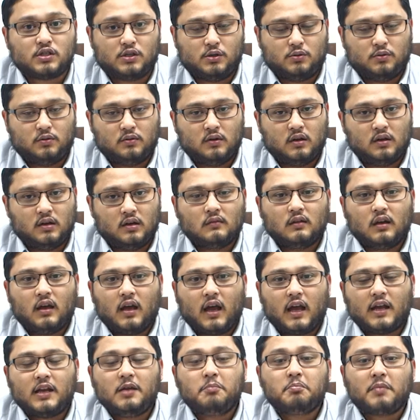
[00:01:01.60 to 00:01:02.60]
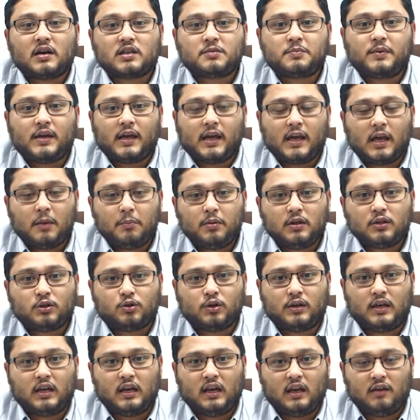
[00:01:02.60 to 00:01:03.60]
you. And it must be able to
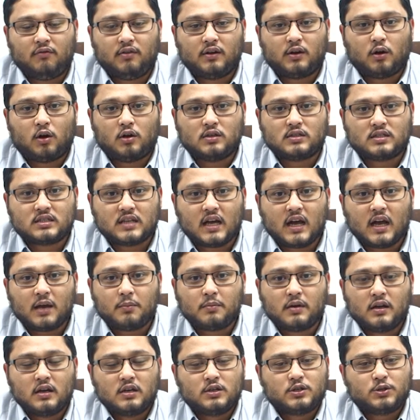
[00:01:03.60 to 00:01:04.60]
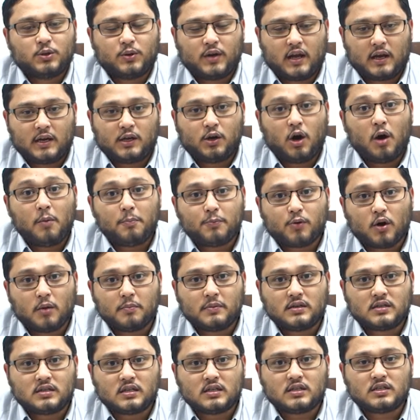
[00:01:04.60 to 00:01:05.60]
deliver on time so that your
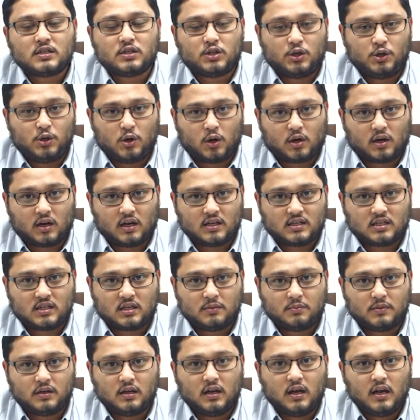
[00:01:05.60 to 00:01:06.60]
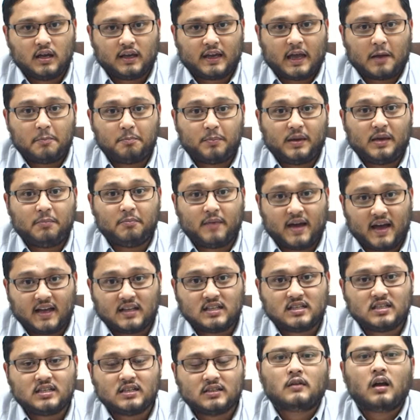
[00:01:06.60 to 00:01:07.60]
promises to your customer can be
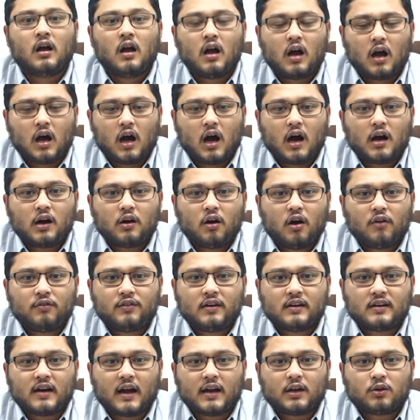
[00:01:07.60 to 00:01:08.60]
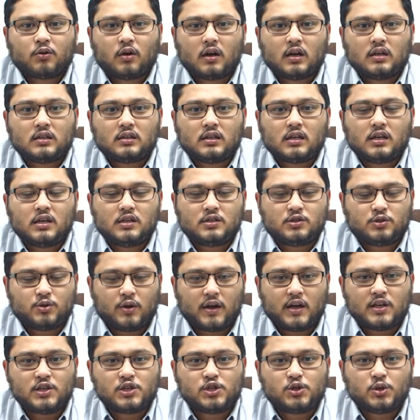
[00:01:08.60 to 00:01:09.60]
met. Are of the right quality is
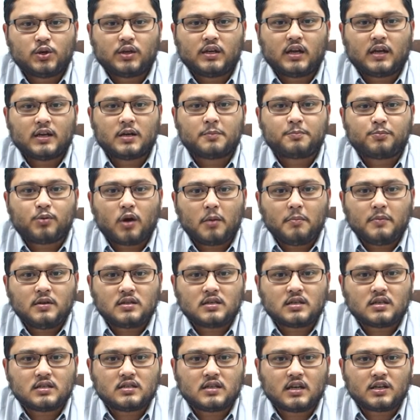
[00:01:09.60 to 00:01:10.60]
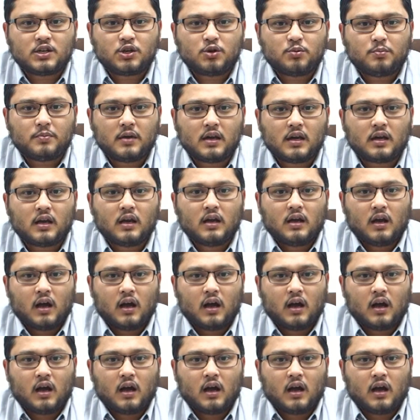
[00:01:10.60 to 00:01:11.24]
to ensure that the promises that you make